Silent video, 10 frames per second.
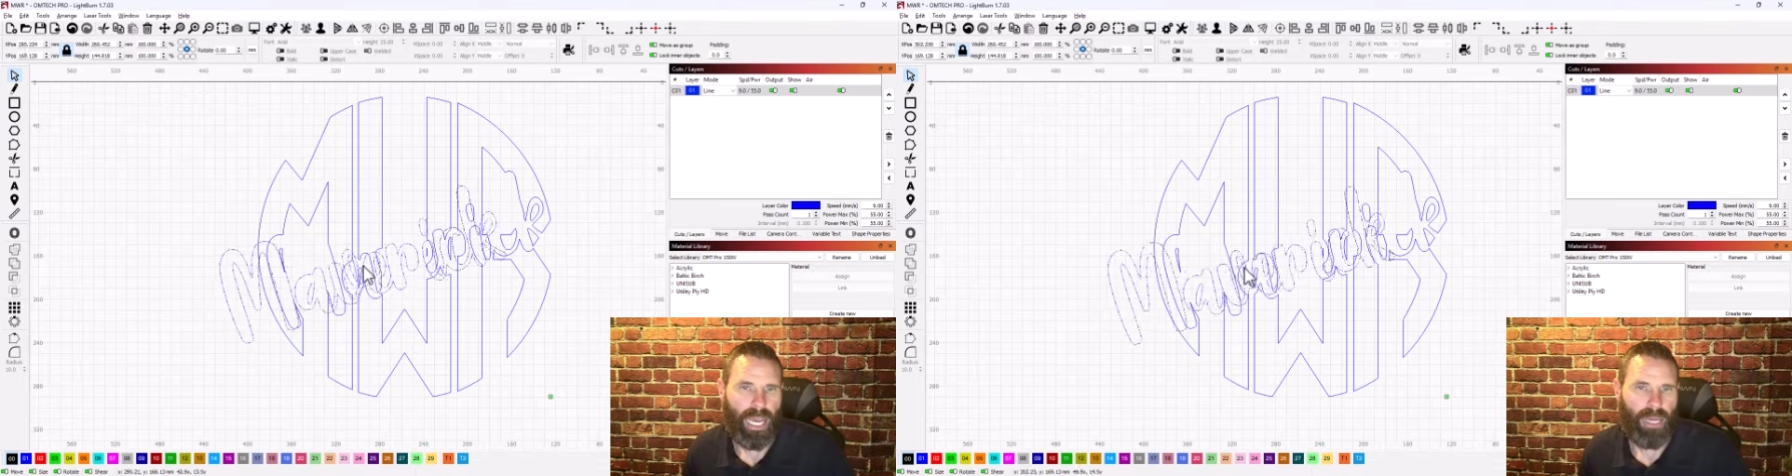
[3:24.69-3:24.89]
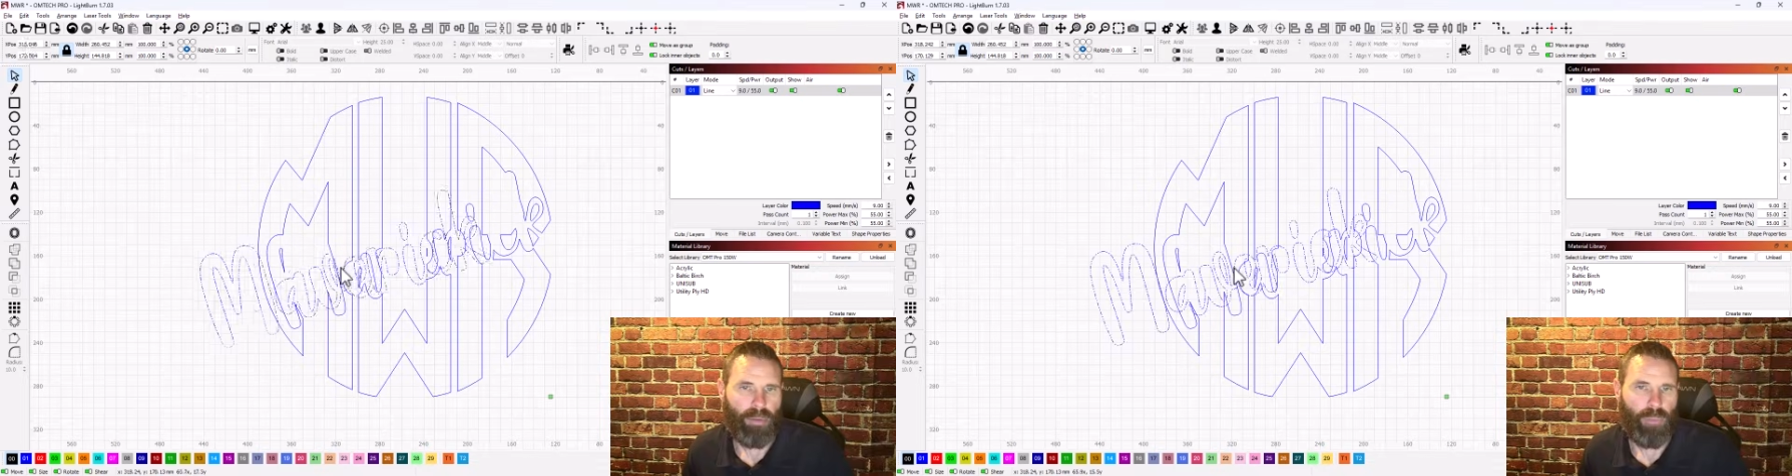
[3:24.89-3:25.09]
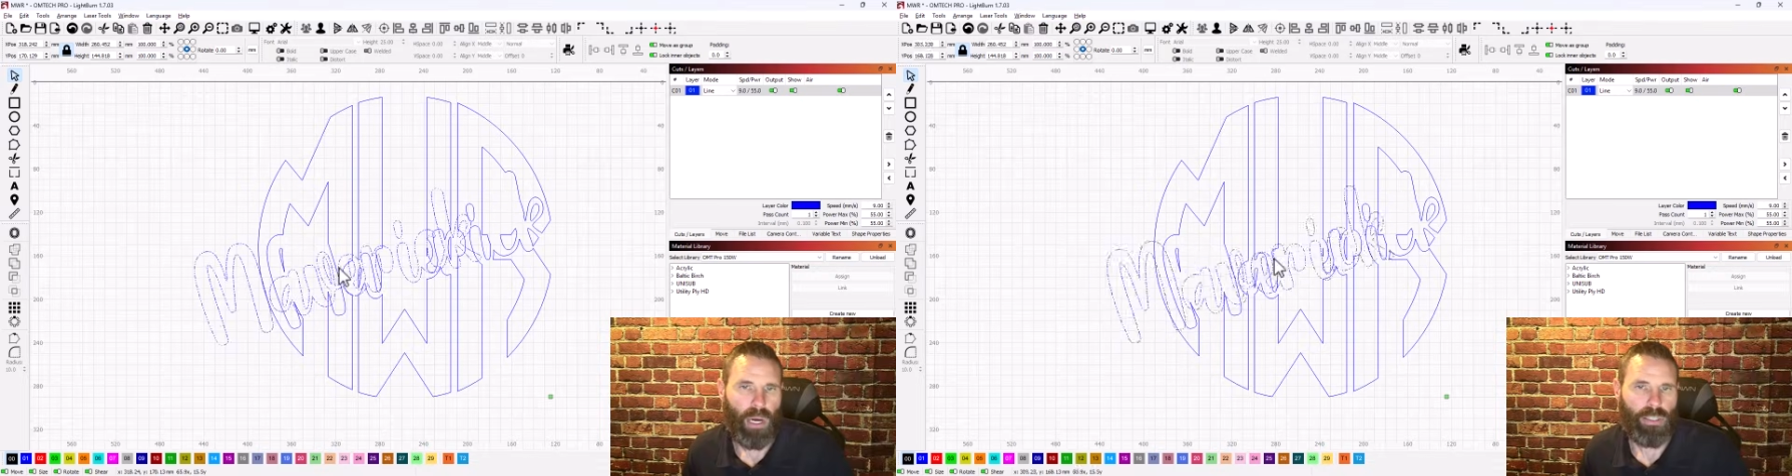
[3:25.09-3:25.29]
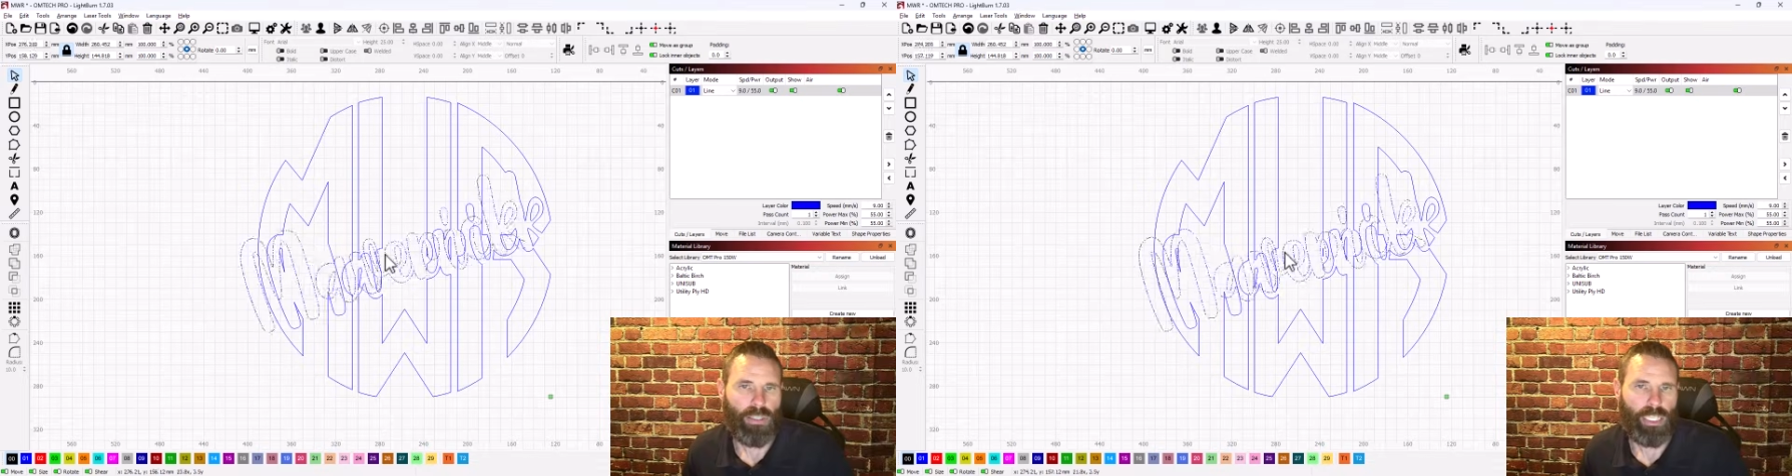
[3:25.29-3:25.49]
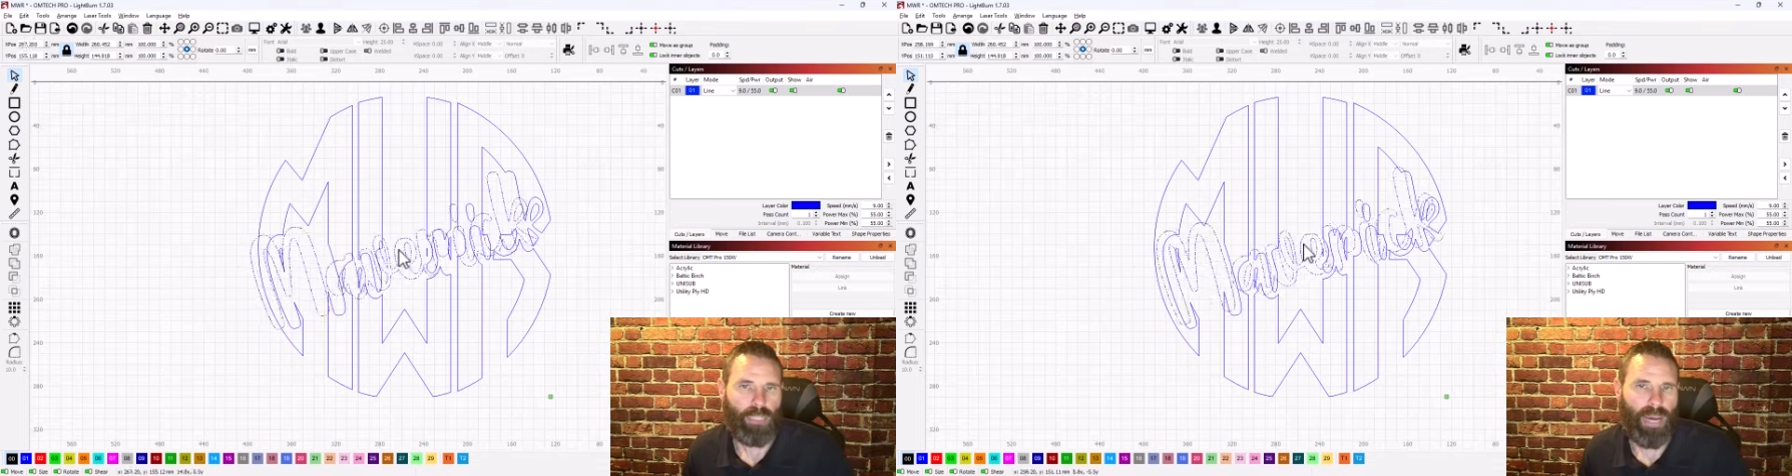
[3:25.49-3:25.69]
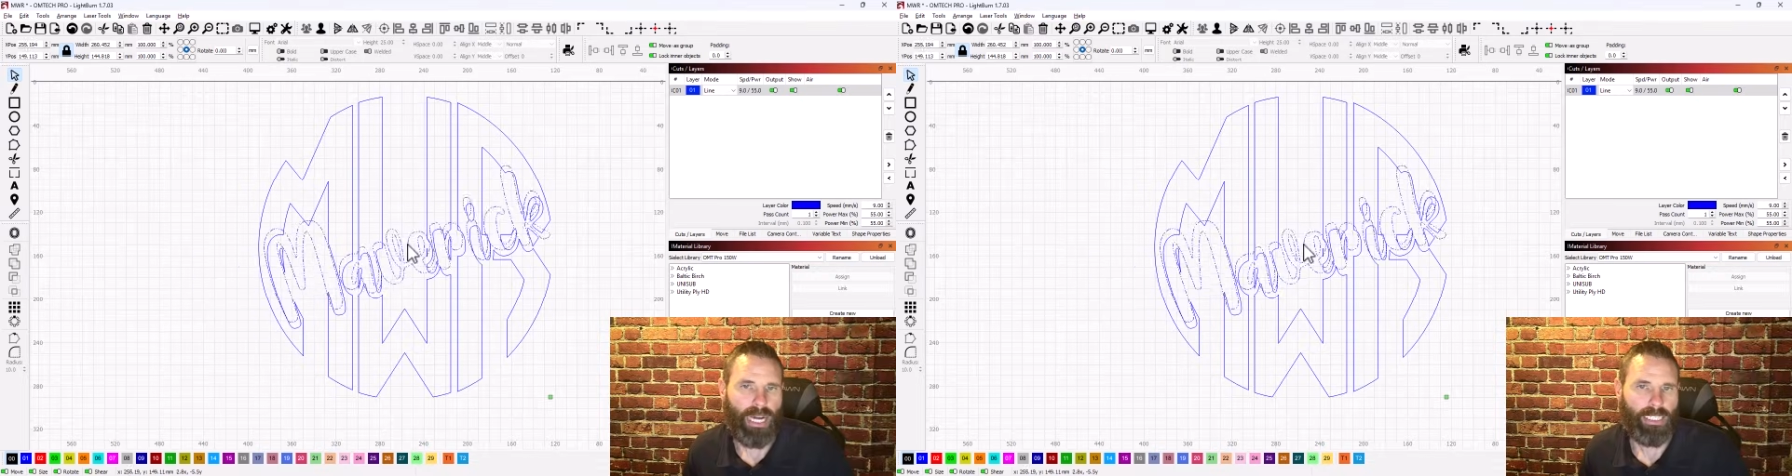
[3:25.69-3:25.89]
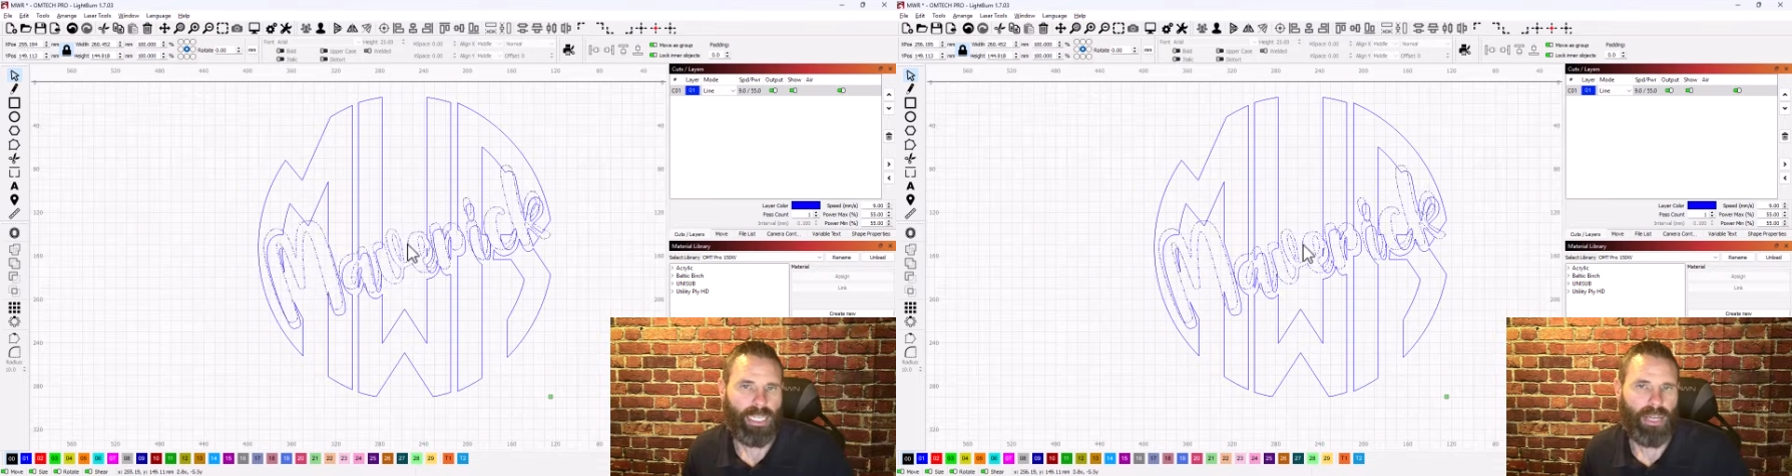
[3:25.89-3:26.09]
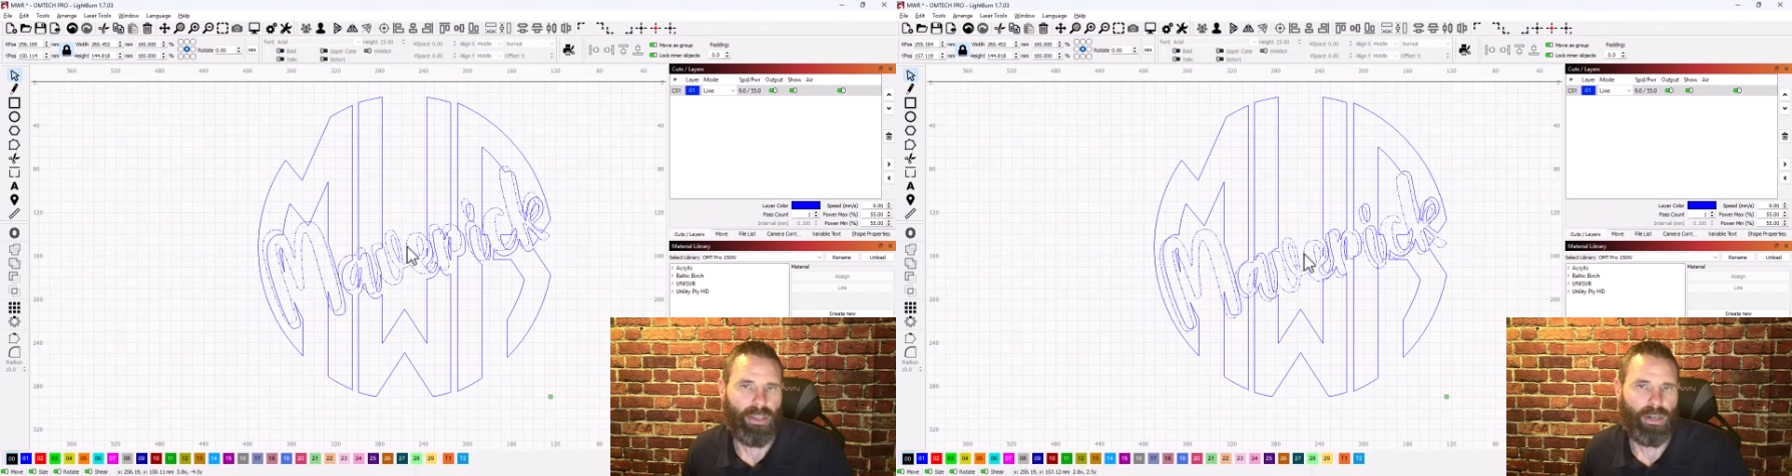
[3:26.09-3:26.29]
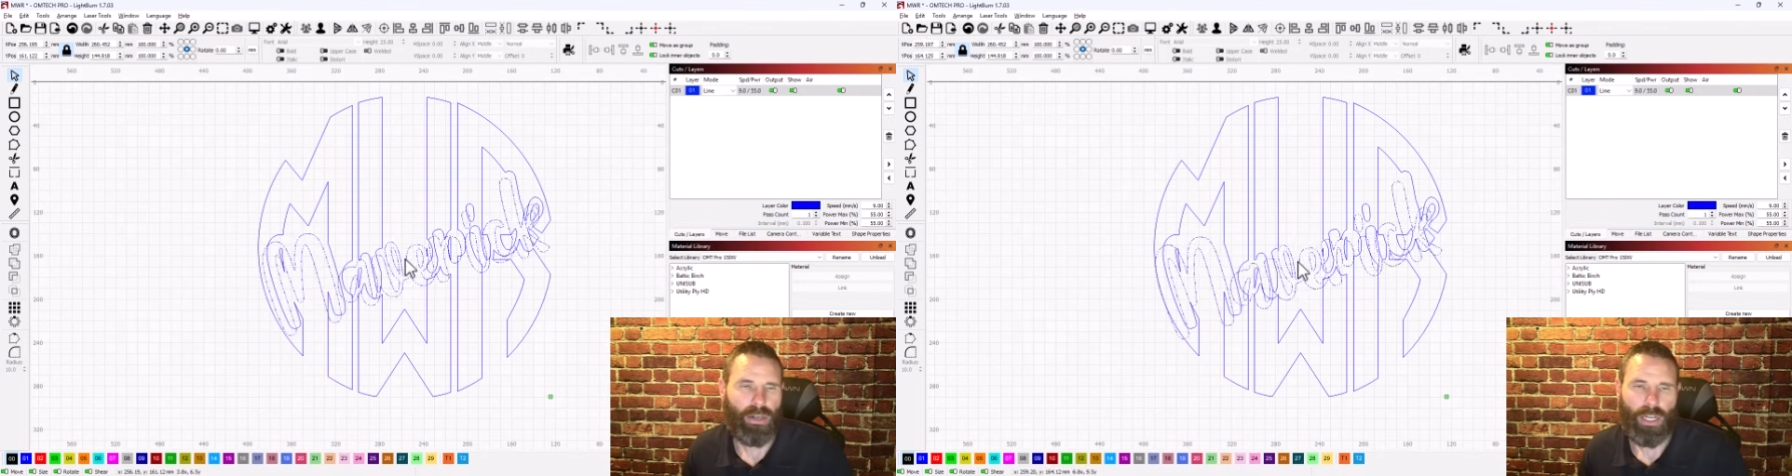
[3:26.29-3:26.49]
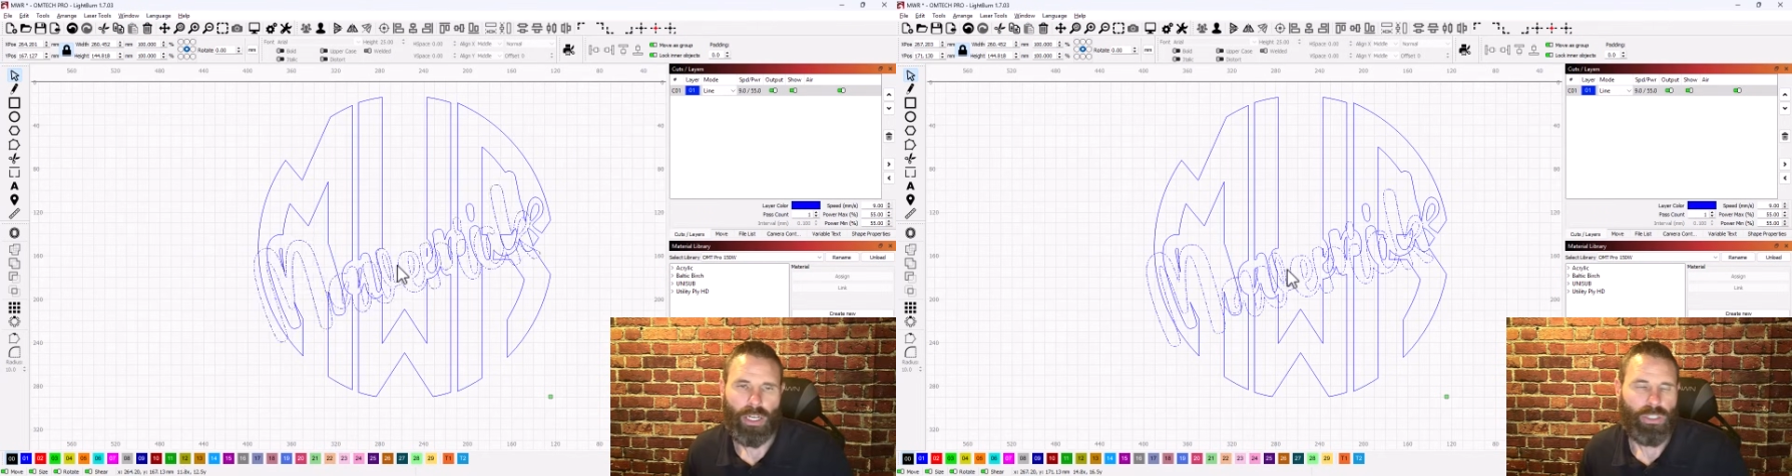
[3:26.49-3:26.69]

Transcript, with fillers: and puzzle this back together,